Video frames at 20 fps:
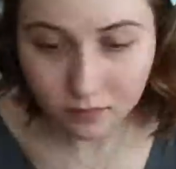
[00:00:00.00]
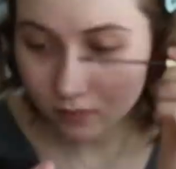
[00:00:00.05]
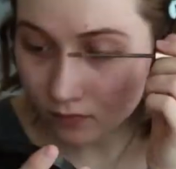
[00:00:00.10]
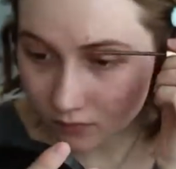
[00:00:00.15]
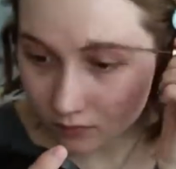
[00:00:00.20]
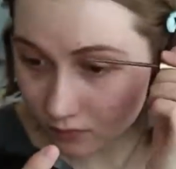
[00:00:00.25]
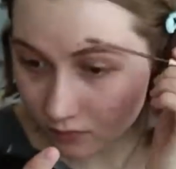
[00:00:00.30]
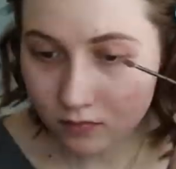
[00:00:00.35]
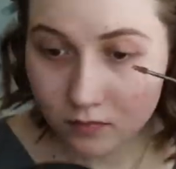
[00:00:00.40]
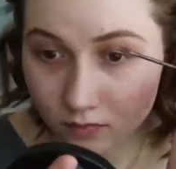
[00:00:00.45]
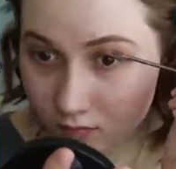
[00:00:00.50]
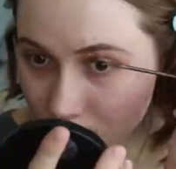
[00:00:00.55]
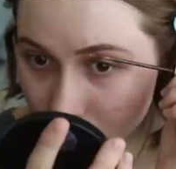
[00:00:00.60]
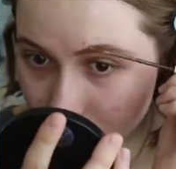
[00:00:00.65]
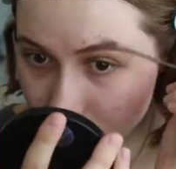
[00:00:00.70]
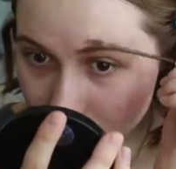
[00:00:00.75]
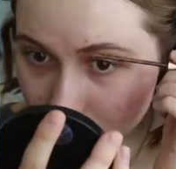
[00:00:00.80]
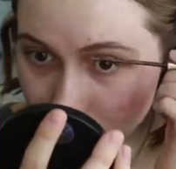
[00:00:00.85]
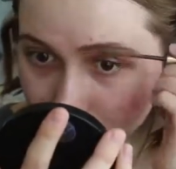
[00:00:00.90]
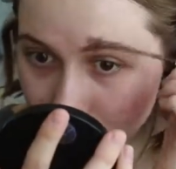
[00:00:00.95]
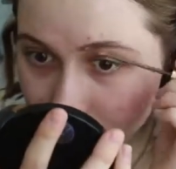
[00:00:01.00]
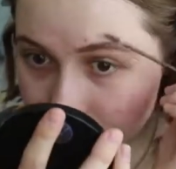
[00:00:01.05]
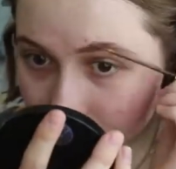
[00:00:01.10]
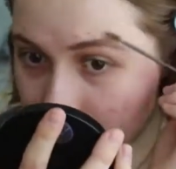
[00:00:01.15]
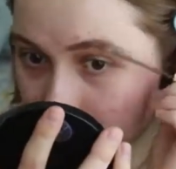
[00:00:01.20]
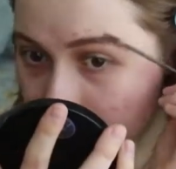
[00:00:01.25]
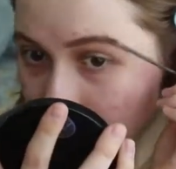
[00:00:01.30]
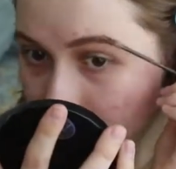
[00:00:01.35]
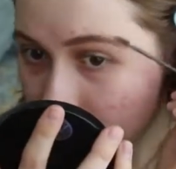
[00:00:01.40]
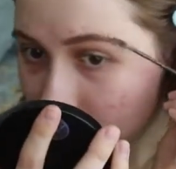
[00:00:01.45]
and then I'm setting them
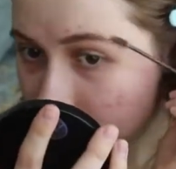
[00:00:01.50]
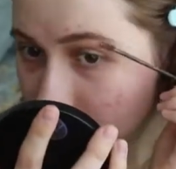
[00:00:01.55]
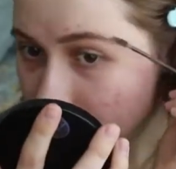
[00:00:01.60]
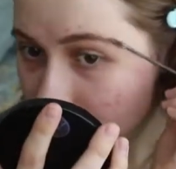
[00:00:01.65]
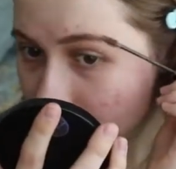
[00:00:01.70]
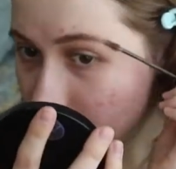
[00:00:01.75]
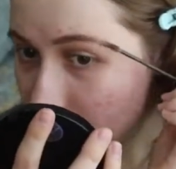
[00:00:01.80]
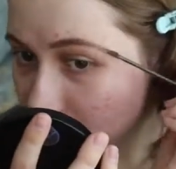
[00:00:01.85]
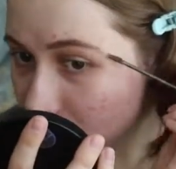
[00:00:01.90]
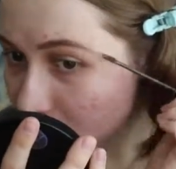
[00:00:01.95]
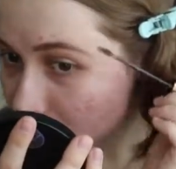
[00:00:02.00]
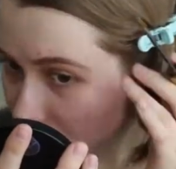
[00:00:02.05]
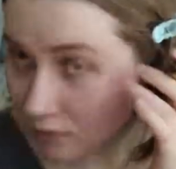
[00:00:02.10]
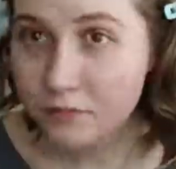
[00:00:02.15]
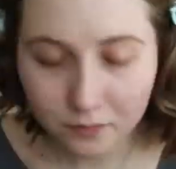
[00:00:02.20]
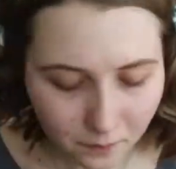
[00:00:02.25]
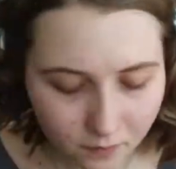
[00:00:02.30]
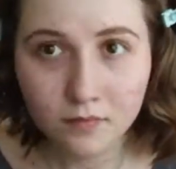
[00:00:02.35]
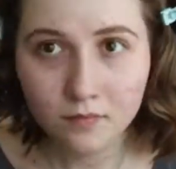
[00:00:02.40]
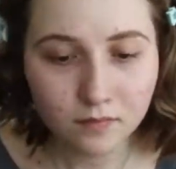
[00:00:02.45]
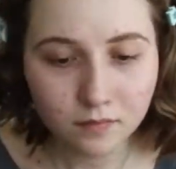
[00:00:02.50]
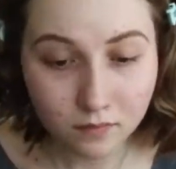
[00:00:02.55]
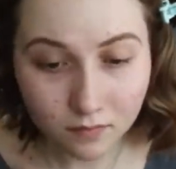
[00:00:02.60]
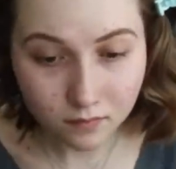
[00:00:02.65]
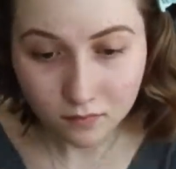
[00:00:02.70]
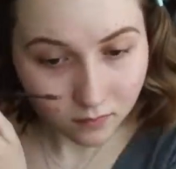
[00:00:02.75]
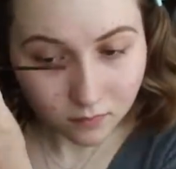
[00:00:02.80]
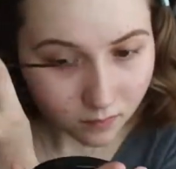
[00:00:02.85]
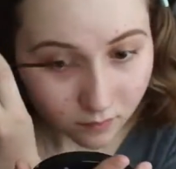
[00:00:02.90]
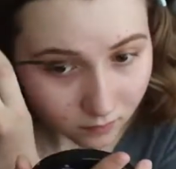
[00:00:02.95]
with the L'Oreal Brow
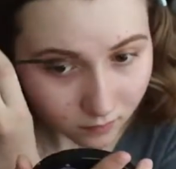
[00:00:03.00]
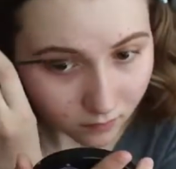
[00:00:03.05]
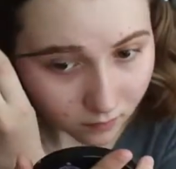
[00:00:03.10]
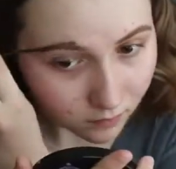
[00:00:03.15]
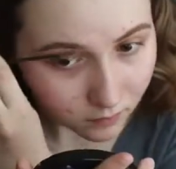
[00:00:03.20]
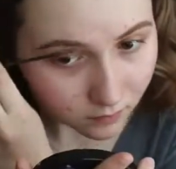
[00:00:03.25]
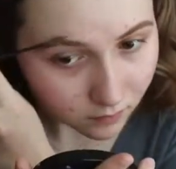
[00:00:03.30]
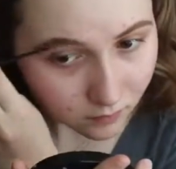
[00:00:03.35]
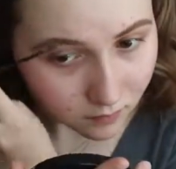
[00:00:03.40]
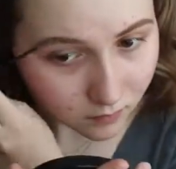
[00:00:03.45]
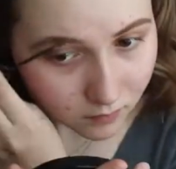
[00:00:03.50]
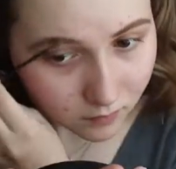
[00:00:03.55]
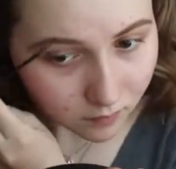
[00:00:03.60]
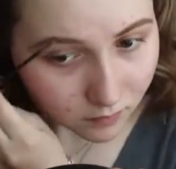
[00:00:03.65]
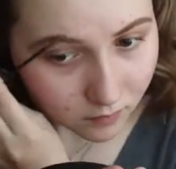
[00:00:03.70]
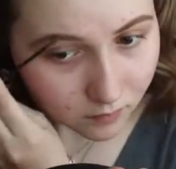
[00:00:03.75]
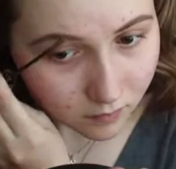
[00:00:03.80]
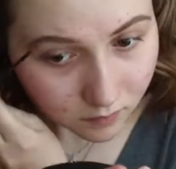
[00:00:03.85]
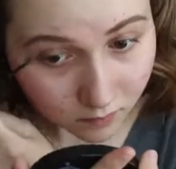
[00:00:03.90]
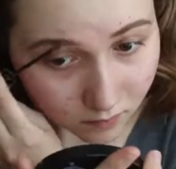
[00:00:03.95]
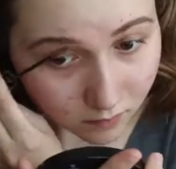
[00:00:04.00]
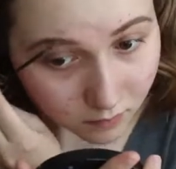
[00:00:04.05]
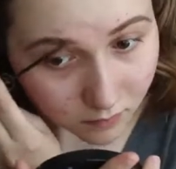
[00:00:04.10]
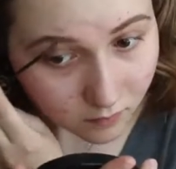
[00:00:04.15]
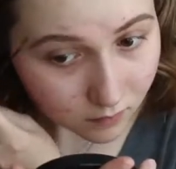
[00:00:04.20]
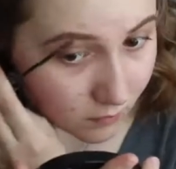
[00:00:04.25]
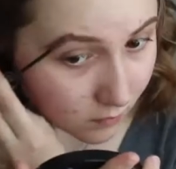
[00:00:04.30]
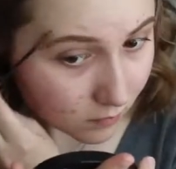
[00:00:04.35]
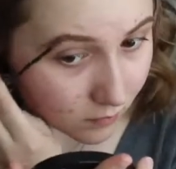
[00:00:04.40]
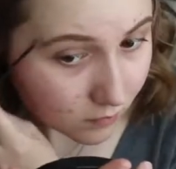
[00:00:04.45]
Stylist Plumper.
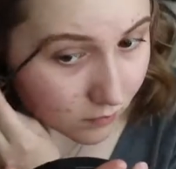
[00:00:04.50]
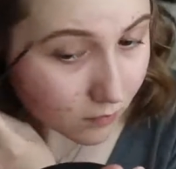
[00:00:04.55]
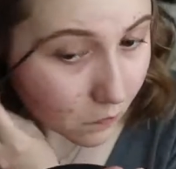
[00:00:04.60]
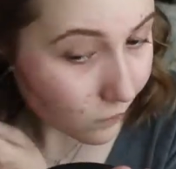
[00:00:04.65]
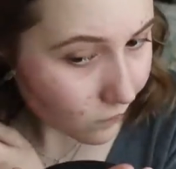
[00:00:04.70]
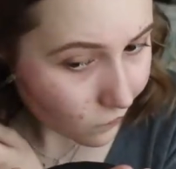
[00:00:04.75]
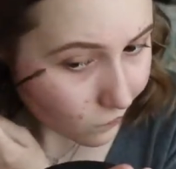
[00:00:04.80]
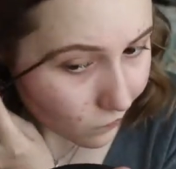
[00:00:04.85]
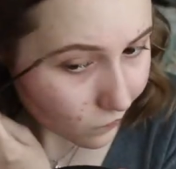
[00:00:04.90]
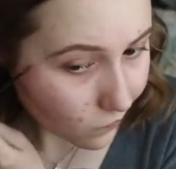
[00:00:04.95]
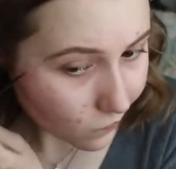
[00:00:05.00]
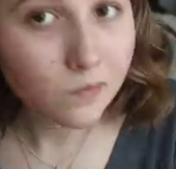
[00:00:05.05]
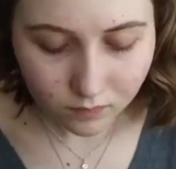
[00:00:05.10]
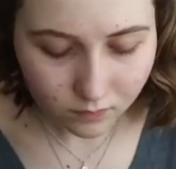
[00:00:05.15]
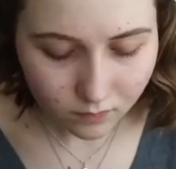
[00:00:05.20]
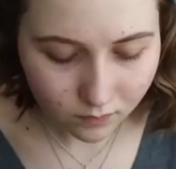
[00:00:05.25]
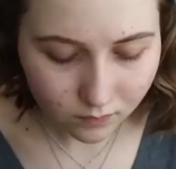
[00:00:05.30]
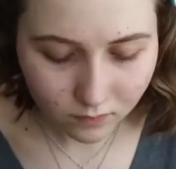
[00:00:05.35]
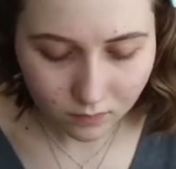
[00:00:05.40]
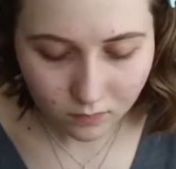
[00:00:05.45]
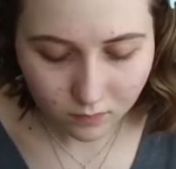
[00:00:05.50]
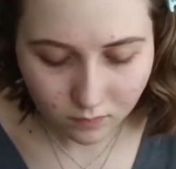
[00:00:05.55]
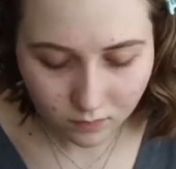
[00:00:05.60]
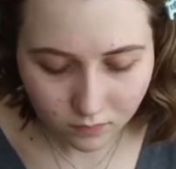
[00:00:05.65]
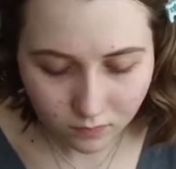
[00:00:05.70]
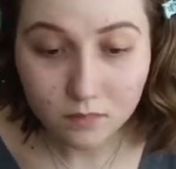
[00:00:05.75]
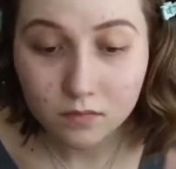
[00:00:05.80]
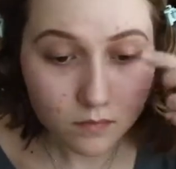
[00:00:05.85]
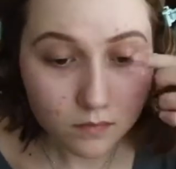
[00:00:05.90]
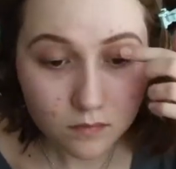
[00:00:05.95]
And then moving on to my
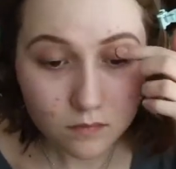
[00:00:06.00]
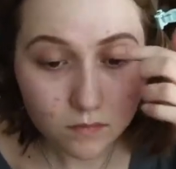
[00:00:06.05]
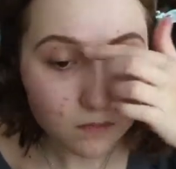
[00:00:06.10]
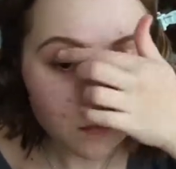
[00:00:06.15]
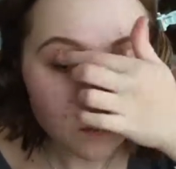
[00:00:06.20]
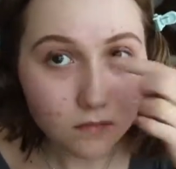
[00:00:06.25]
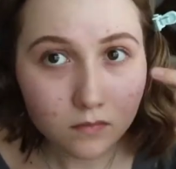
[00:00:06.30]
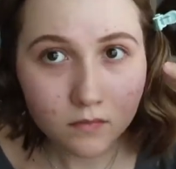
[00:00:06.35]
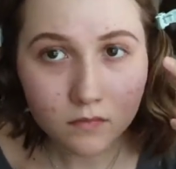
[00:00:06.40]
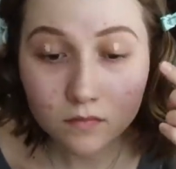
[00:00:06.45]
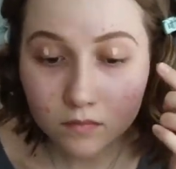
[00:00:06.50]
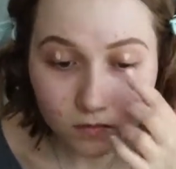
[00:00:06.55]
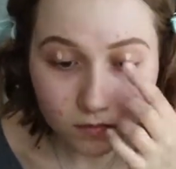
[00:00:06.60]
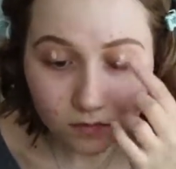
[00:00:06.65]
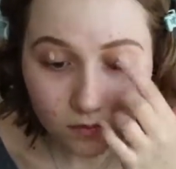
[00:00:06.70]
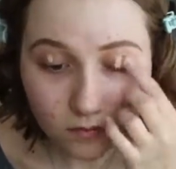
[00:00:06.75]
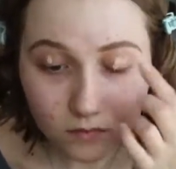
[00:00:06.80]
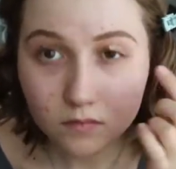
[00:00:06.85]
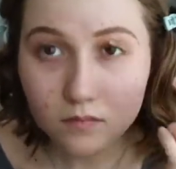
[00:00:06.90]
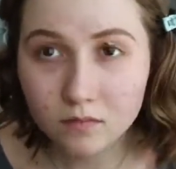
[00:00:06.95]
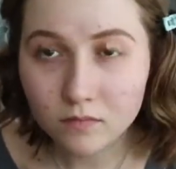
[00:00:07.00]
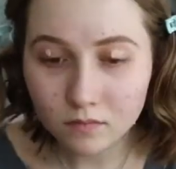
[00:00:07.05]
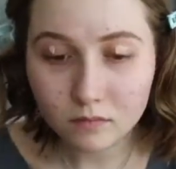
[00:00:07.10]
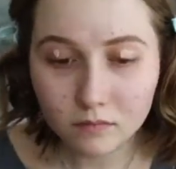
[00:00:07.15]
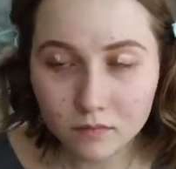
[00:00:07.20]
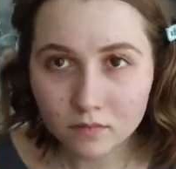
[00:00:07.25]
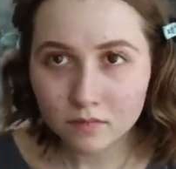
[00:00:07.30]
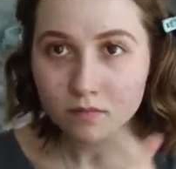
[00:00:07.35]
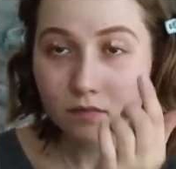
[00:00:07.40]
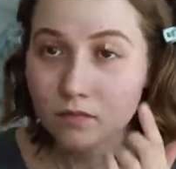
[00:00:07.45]
eyes, I'm taking
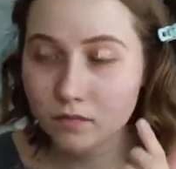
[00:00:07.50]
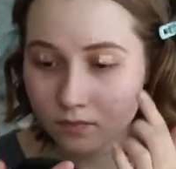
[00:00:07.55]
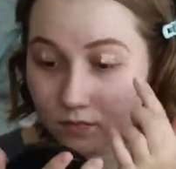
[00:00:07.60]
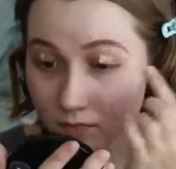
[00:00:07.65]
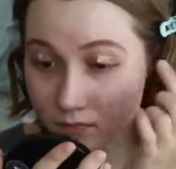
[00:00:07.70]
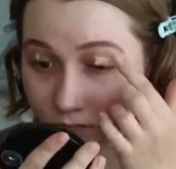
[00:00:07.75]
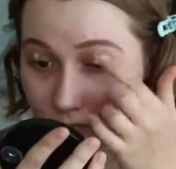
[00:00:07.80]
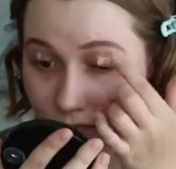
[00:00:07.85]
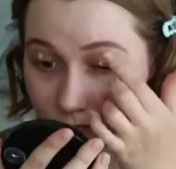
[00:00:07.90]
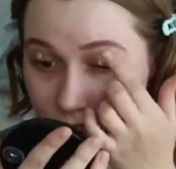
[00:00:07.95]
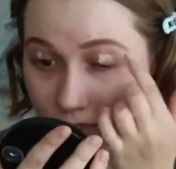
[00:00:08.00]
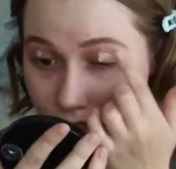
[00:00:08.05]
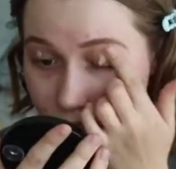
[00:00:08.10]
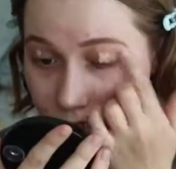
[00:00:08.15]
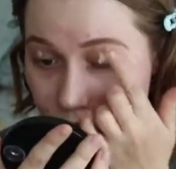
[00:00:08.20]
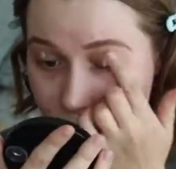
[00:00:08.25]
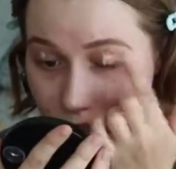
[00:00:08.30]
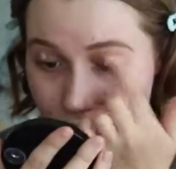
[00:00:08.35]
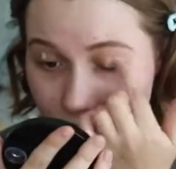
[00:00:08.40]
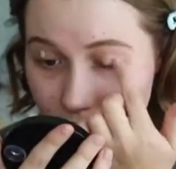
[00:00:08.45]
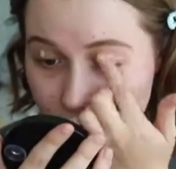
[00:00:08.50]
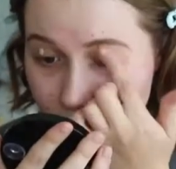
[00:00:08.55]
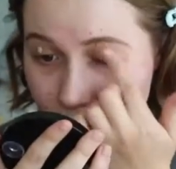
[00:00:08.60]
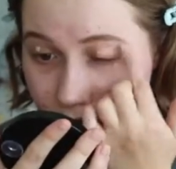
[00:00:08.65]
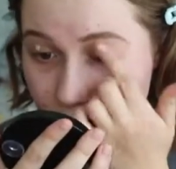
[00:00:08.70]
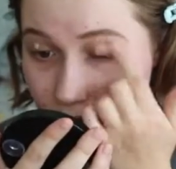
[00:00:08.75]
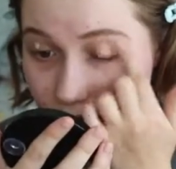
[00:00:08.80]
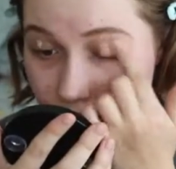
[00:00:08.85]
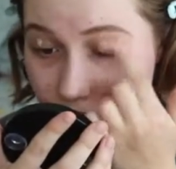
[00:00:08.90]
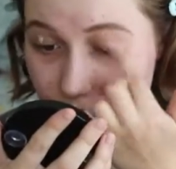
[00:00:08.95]
the Urban Decay
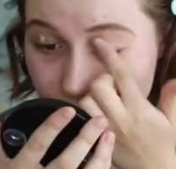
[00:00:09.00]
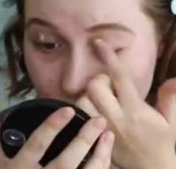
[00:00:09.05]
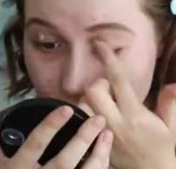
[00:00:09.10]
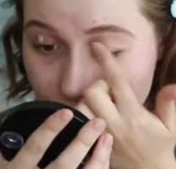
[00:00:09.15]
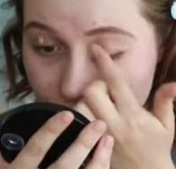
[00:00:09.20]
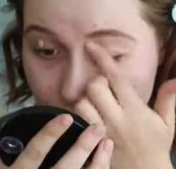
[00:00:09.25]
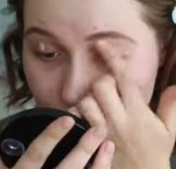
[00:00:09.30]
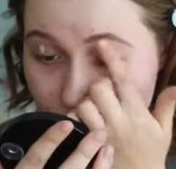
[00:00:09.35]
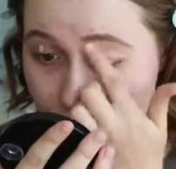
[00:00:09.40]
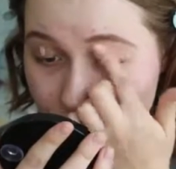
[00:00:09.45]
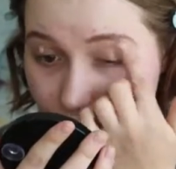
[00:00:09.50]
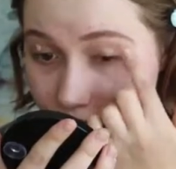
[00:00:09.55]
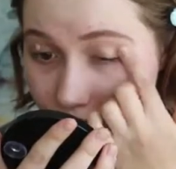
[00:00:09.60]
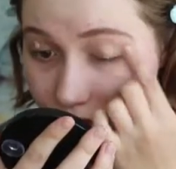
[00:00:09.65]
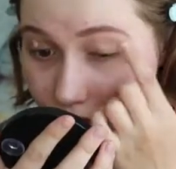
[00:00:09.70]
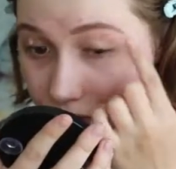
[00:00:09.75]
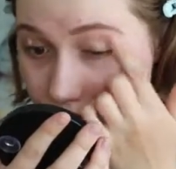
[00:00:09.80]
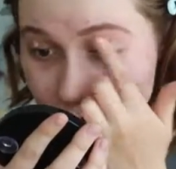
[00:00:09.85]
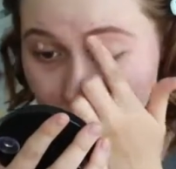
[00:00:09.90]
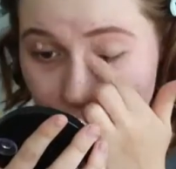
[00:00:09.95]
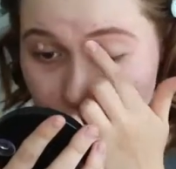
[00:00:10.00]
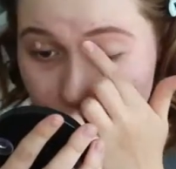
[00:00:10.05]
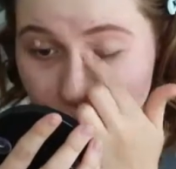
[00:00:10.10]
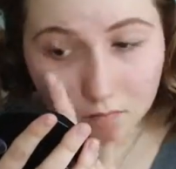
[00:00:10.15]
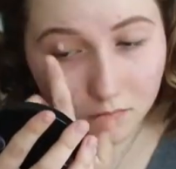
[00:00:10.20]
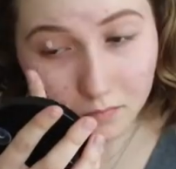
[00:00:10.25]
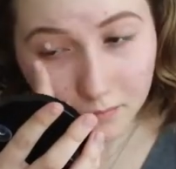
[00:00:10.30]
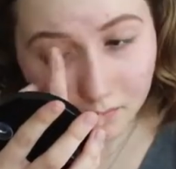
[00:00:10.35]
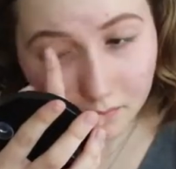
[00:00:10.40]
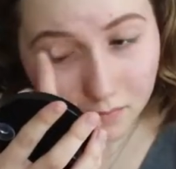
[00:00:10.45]
eyeshadow primer potion
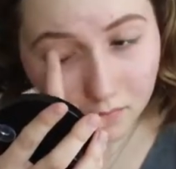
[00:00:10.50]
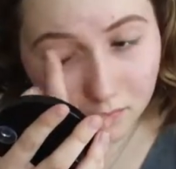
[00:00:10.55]
and